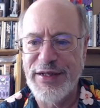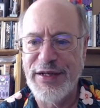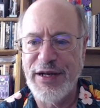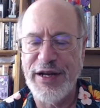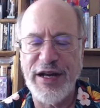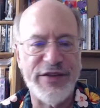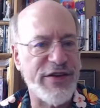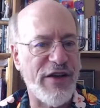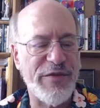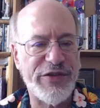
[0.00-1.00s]
All right,
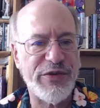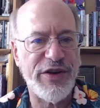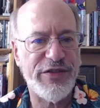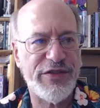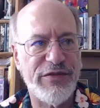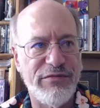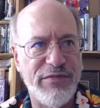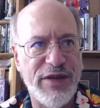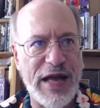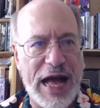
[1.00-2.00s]
Unsolved Mysteries
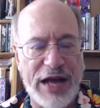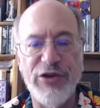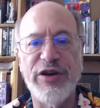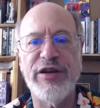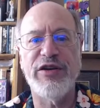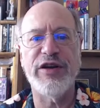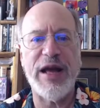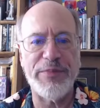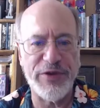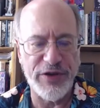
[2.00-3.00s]
had
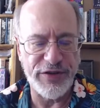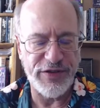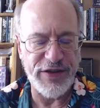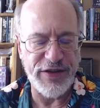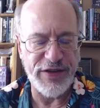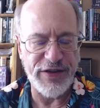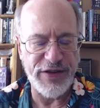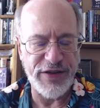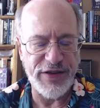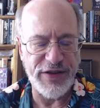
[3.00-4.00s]
good segments.
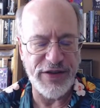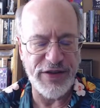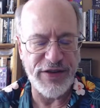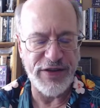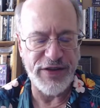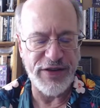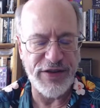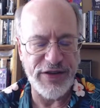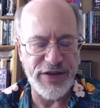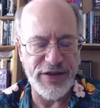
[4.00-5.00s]
It
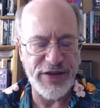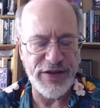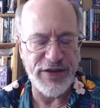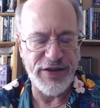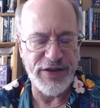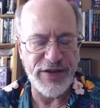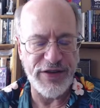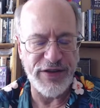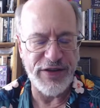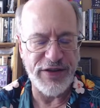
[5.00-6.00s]
partly depended on
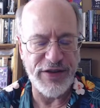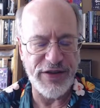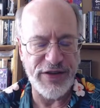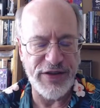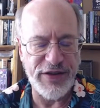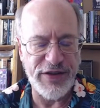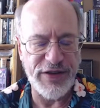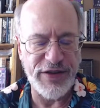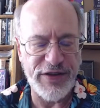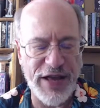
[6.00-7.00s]
who
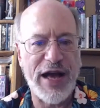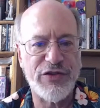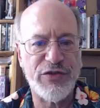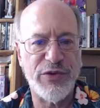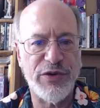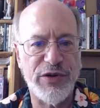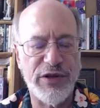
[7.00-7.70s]
the actual